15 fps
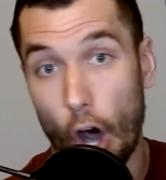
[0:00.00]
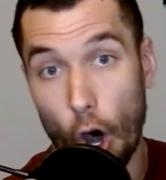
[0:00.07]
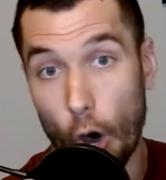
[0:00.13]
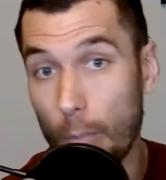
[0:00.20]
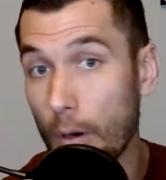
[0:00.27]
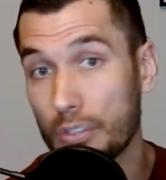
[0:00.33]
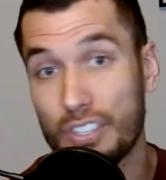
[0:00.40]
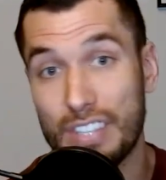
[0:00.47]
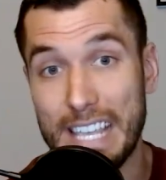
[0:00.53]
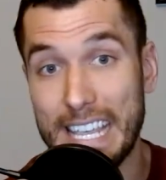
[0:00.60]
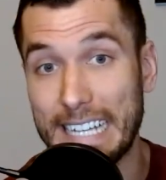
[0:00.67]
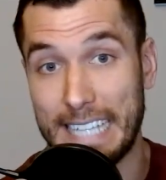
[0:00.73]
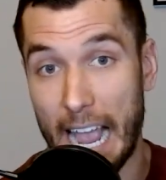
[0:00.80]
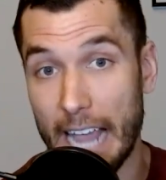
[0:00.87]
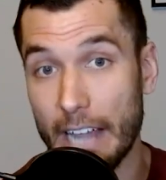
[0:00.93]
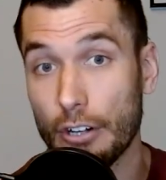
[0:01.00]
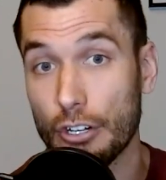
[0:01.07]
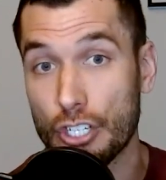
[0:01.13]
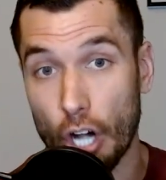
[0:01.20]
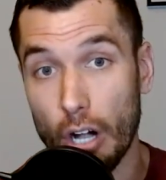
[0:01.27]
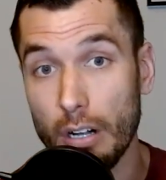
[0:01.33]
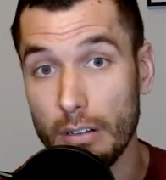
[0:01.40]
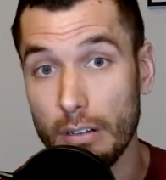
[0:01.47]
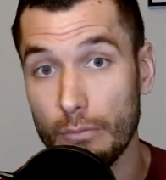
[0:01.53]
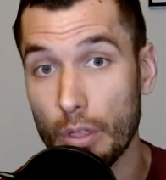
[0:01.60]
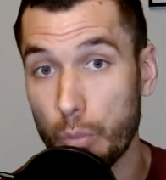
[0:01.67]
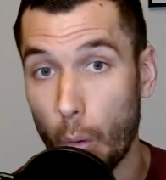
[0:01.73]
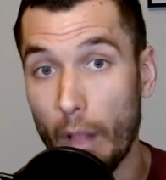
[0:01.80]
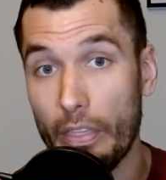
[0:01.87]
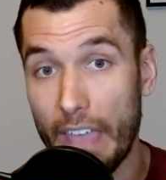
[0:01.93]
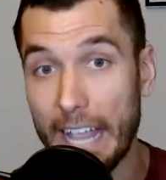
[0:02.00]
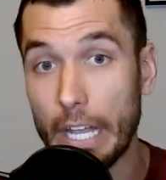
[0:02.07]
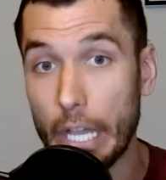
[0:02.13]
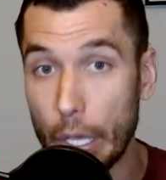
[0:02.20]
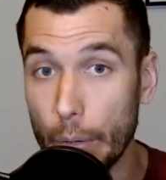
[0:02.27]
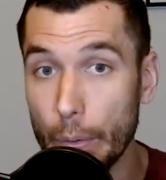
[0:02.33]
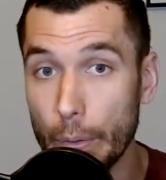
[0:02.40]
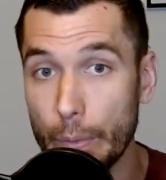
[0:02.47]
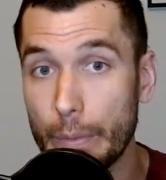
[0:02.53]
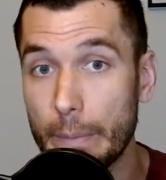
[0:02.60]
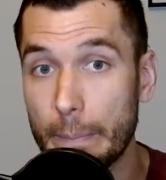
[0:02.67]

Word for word: almost the entire chart with what they do,